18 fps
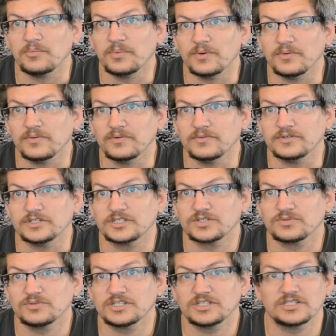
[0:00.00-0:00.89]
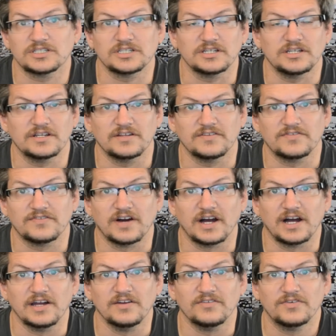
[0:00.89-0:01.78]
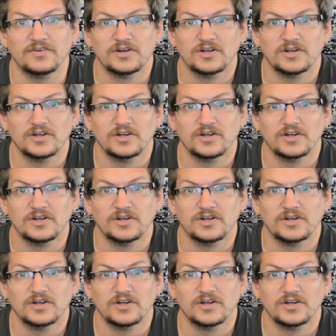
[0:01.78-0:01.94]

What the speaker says: but when we switched to the E85,